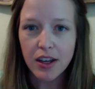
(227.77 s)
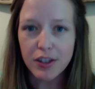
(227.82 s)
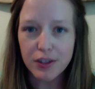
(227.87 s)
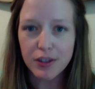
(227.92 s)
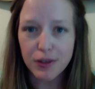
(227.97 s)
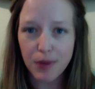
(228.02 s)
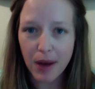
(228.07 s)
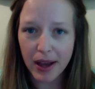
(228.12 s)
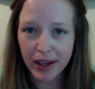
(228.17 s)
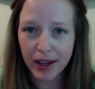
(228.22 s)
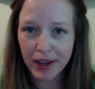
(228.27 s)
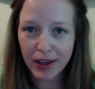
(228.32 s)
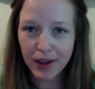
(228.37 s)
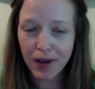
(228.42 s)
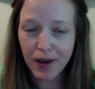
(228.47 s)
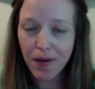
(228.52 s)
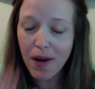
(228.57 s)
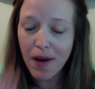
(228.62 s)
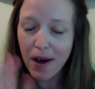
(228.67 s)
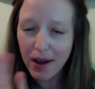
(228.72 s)
So I could
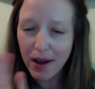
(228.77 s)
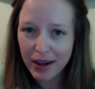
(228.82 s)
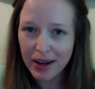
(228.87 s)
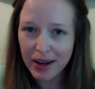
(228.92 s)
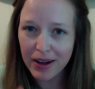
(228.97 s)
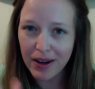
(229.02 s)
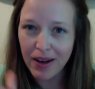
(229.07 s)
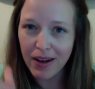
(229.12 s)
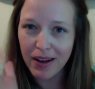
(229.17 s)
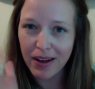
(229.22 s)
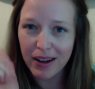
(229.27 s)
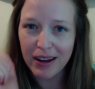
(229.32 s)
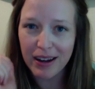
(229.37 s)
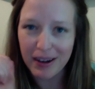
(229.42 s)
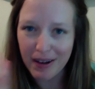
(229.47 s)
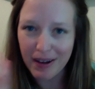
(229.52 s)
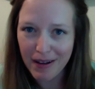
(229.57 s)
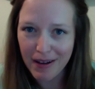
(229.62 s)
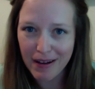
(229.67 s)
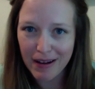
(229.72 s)
go on and on
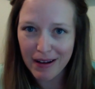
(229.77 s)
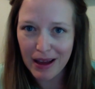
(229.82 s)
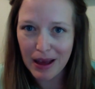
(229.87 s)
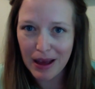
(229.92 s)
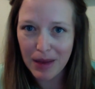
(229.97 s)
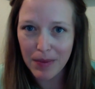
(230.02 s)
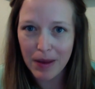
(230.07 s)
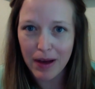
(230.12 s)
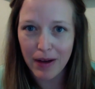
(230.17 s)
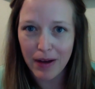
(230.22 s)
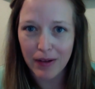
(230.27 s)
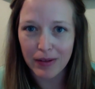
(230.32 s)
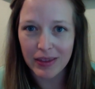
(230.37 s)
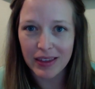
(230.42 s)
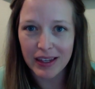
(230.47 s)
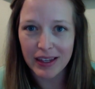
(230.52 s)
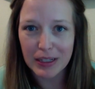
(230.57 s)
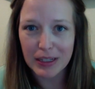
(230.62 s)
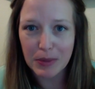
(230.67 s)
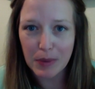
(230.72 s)
and on about
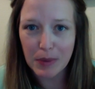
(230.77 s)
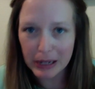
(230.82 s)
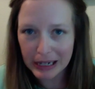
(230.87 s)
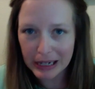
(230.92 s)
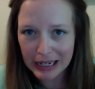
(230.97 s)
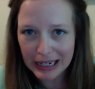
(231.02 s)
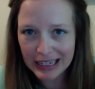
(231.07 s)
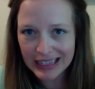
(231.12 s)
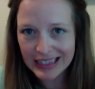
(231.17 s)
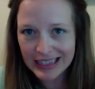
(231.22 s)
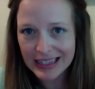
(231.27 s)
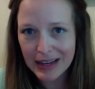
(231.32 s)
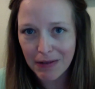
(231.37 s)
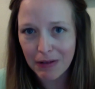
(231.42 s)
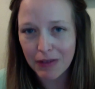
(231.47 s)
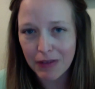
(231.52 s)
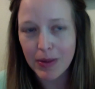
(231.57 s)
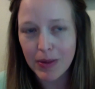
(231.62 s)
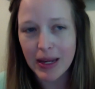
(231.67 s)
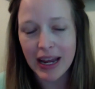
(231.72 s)
the experience that
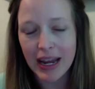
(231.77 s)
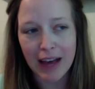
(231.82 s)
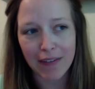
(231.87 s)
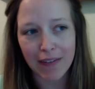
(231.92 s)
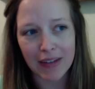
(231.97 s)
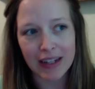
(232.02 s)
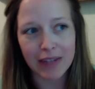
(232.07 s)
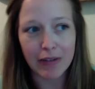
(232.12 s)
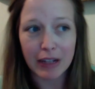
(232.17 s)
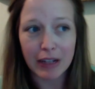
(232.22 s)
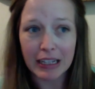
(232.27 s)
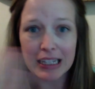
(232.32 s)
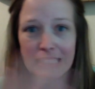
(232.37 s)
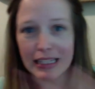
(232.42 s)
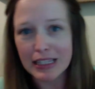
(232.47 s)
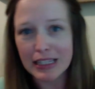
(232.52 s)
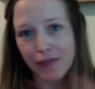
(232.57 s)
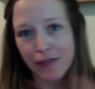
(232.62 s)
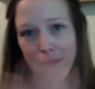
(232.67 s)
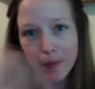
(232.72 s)
we've been having really
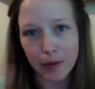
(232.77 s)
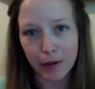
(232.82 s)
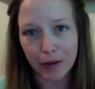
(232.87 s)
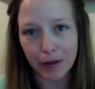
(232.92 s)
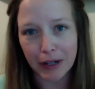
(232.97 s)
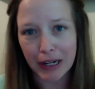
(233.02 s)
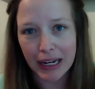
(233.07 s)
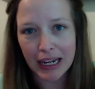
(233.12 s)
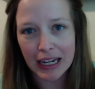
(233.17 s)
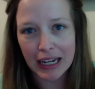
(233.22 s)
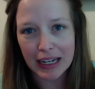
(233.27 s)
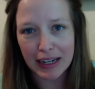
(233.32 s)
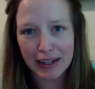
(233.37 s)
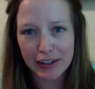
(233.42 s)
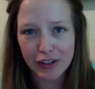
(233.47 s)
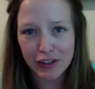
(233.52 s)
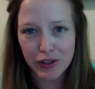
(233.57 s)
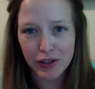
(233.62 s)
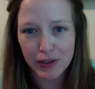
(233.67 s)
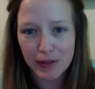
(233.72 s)
since February and
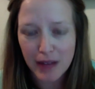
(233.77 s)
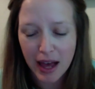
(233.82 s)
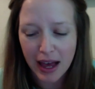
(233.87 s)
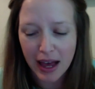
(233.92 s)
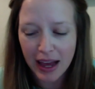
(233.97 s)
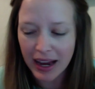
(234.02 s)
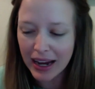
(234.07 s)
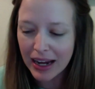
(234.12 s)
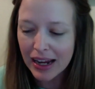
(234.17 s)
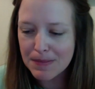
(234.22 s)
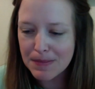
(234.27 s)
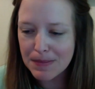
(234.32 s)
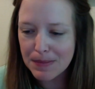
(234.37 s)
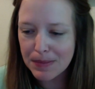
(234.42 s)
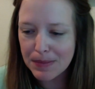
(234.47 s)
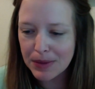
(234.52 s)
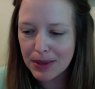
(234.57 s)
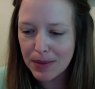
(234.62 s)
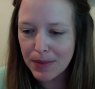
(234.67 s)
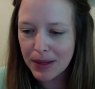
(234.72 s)
in July.
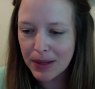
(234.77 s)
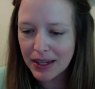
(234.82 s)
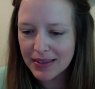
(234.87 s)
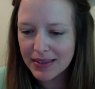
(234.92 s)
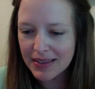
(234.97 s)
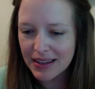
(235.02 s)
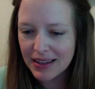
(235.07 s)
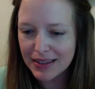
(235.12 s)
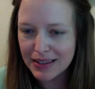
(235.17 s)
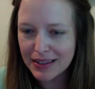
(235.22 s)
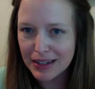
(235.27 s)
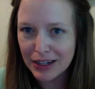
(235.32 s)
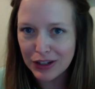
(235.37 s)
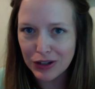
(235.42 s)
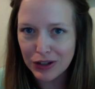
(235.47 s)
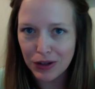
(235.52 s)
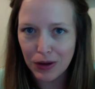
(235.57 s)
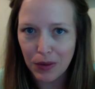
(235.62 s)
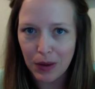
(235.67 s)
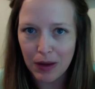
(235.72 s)
But the biggest things that I
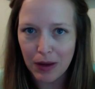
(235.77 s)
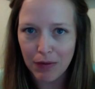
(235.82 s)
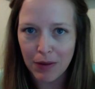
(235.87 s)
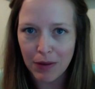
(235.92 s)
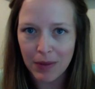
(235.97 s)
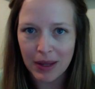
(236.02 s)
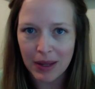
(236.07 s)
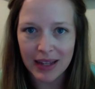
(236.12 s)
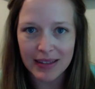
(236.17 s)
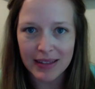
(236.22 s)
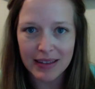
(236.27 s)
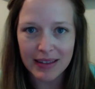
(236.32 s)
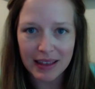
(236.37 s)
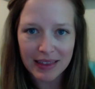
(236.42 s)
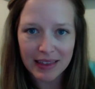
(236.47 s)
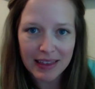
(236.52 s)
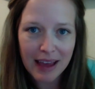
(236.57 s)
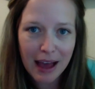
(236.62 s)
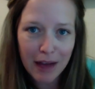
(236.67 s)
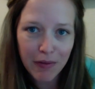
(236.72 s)
took away from it is
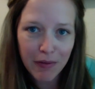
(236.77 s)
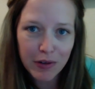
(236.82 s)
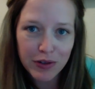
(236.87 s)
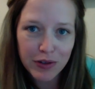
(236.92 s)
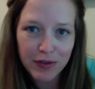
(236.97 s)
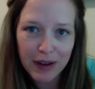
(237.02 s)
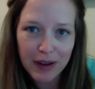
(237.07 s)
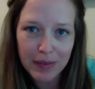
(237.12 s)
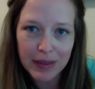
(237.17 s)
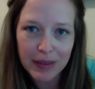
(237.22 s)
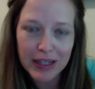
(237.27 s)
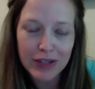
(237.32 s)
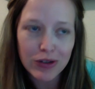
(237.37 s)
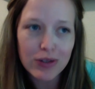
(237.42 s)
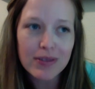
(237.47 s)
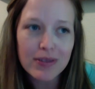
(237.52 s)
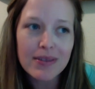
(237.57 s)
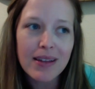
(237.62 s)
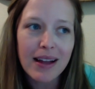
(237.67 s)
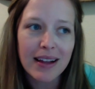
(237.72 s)
that the average family is
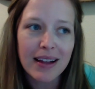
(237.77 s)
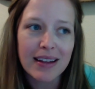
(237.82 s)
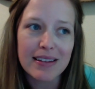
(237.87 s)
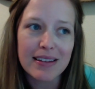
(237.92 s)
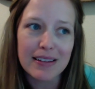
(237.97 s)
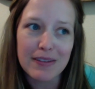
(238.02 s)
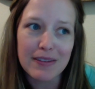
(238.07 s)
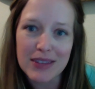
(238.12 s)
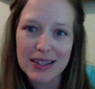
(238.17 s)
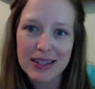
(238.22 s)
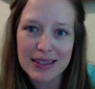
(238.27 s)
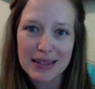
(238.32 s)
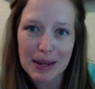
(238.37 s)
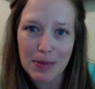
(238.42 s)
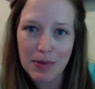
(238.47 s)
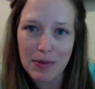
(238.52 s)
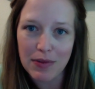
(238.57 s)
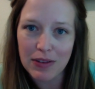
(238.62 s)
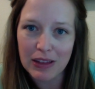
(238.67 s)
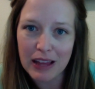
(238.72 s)
just not going to live this
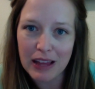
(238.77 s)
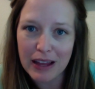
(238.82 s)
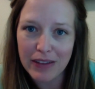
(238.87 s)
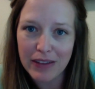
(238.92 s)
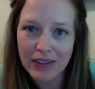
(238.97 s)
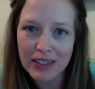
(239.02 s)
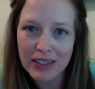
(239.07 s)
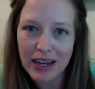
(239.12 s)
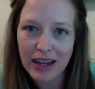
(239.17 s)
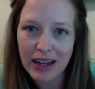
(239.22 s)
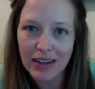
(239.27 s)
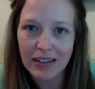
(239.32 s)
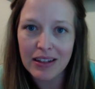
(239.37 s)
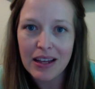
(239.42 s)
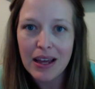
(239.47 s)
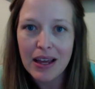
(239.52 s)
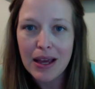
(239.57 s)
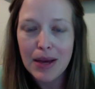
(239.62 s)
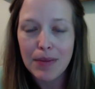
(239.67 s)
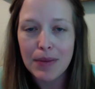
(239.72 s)
type of a lifestyle.
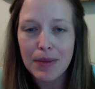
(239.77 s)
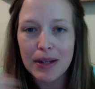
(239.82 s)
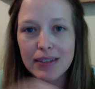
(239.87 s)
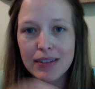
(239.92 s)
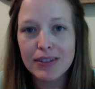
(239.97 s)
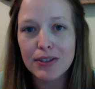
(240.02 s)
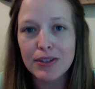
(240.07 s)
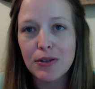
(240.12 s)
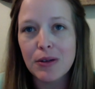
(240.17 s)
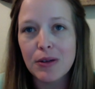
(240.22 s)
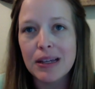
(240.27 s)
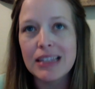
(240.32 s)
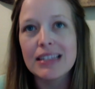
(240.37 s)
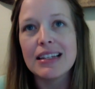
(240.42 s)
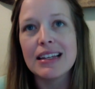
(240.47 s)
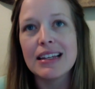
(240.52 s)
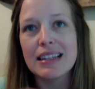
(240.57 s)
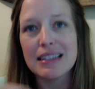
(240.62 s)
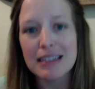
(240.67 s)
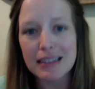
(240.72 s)
Being zero
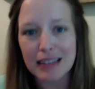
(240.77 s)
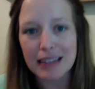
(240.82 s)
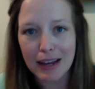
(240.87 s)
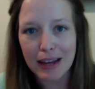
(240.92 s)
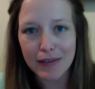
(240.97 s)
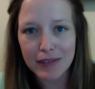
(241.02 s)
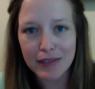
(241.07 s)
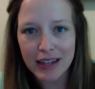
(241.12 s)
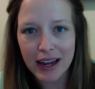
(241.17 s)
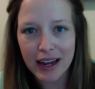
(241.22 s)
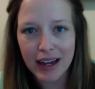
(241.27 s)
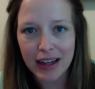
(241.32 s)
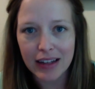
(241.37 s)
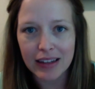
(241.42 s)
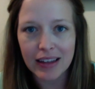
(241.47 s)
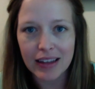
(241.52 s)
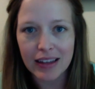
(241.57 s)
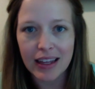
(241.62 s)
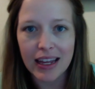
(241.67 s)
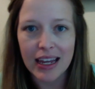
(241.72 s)
waste is a
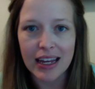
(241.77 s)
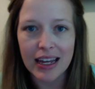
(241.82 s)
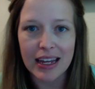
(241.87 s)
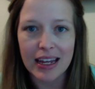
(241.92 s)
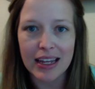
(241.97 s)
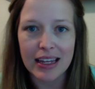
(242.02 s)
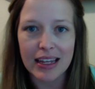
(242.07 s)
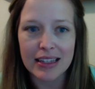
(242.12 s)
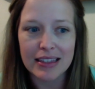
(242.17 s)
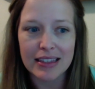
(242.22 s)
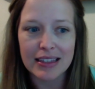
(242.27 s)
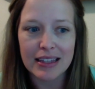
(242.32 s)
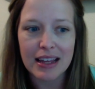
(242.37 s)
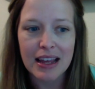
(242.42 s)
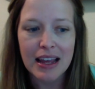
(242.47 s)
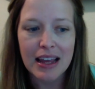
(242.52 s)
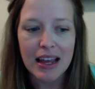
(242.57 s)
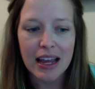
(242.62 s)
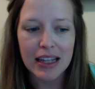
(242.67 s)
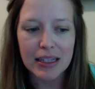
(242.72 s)
lifestyle.
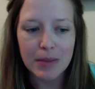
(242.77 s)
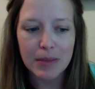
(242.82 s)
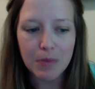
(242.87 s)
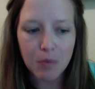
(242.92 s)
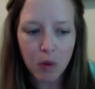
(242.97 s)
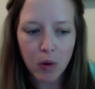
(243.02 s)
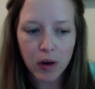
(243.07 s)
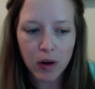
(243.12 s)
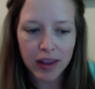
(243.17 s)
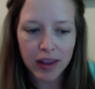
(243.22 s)
It's more